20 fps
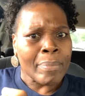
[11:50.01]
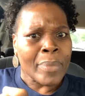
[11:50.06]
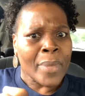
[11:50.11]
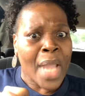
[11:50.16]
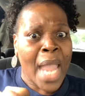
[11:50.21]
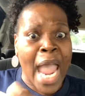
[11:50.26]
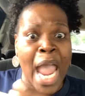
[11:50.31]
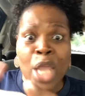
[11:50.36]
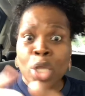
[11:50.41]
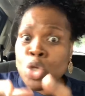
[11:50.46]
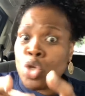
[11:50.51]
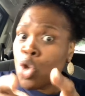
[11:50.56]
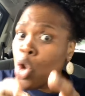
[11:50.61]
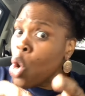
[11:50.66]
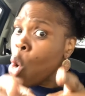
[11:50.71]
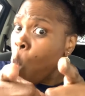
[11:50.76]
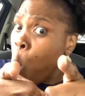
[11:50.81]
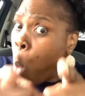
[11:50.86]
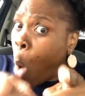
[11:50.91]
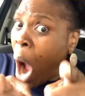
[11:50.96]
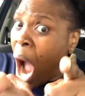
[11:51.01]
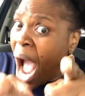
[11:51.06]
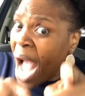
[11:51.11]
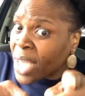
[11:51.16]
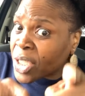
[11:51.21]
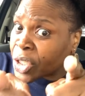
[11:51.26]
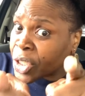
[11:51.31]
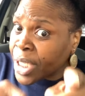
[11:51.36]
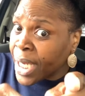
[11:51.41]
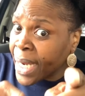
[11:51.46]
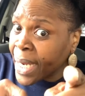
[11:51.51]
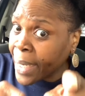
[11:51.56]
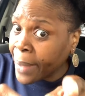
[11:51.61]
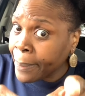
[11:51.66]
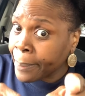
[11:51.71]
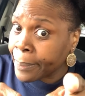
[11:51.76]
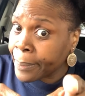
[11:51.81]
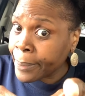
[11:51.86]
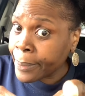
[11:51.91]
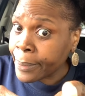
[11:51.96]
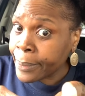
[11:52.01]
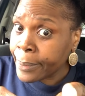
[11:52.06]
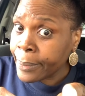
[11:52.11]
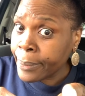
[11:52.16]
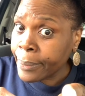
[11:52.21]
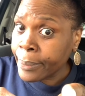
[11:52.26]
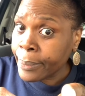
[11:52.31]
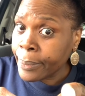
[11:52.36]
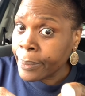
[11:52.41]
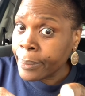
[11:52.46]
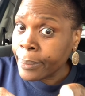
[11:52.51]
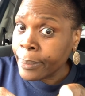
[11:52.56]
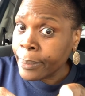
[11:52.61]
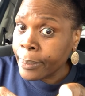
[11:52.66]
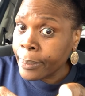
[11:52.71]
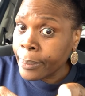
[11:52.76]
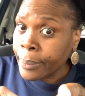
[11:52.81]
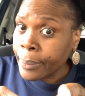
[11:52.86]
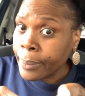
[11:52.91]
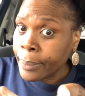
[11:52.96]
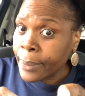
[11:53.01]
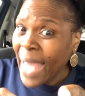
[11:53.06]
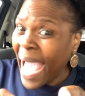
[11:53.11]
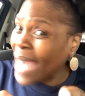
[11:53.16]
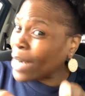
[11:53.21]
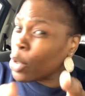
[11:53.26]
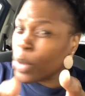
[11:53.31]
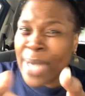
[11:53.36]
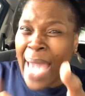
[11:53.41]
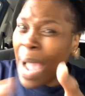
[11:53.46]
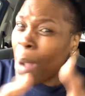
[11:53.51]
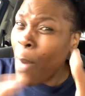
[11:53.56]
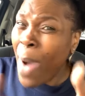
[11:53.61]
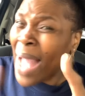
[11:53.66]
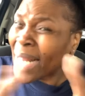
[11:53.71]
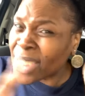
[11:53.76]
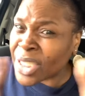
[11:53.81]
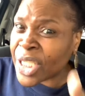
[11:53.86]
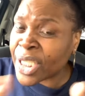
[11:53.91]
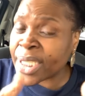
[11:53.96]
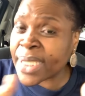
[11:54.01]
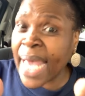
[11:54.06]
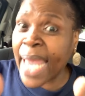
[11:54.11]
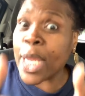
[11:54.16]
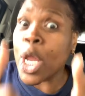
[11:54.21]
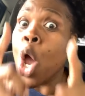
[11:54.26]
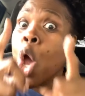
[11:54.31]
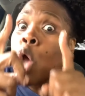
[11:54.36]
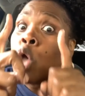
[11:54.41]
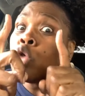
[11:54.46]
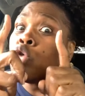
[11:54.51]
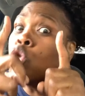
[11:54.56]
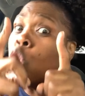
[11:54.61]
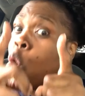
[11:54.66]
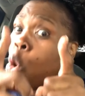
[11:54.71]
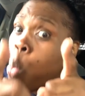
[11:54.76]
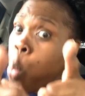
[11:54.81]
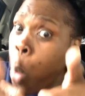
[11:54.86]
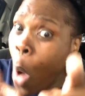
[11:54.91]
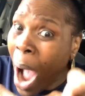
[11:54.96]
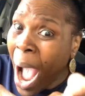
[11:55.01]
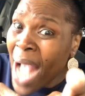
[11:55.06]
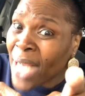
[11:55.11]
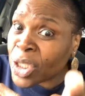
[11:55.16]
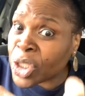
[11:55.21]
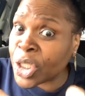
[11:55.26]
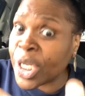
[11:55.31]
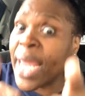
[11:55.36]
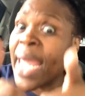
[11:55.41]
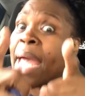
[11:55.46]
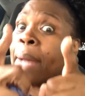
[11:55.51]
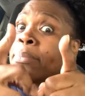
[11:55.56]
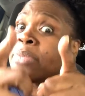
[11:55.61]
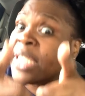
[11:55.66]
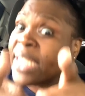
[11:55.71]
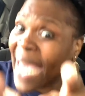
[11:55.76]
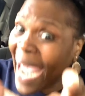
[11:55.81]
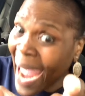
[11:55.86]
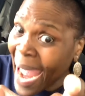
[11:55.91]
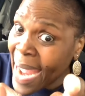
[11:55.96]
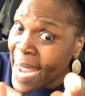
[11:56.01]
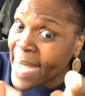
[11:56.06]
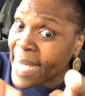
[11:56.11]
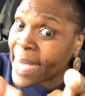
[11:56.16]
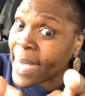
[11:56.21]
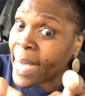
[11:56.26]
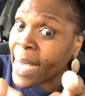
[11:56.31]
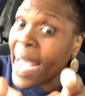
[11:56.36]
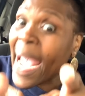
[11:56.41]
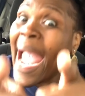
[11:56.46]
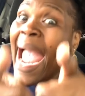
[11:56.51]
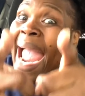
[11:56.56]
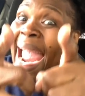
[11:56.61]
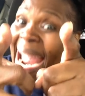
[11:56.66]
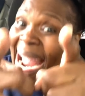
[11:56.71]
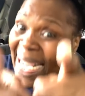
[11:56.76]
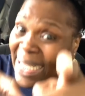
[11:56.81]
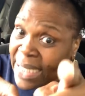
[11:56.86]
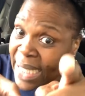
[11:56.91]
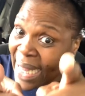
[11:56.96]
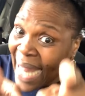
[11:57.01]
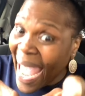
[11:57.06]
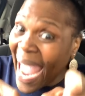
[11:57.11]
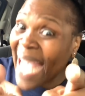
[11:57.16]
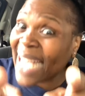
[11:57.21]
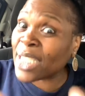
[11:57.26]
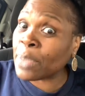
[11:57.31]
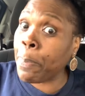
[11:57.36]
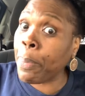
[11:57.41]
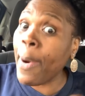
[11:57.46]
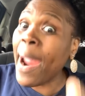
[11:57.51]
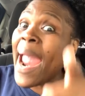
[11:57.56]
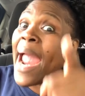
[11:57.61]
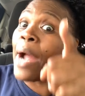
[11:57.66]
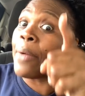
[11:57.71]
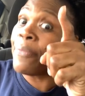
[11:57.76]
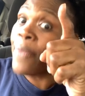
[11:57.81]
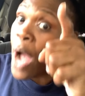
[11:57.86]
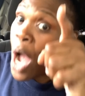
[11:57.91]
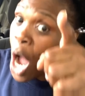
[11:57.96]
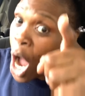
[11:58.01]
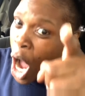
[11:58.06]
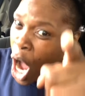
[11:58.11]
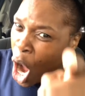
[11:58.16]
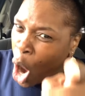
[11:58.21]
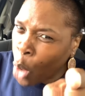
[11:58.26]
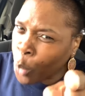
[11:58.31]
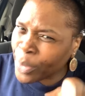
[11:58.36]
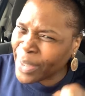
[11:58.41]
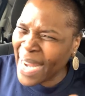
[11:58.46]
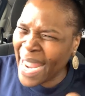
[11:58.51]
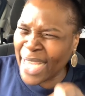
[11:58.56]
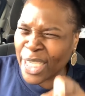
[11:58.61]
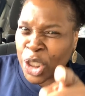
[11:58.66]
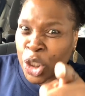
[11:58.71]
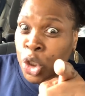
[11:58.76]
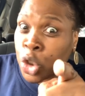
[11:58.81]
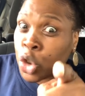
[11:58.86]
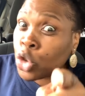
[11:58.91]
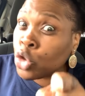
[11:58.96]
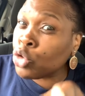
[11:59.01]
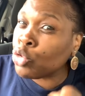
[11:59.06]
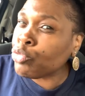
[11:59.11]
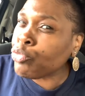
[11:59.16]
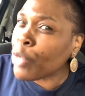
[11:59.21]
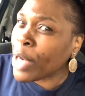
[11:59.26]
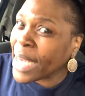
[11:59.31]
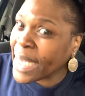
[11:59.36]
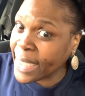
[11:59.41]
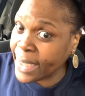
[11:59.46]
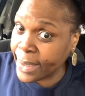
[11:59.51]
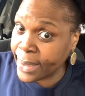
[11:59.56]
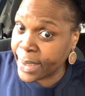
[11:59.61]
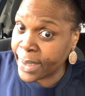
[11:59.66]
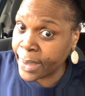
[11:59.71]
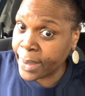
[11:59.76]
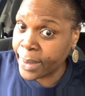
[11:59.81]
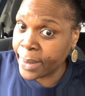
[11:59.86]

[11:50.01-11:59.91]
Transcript: And you watched him. I don't care what you say. You watched him take his last breath on that street.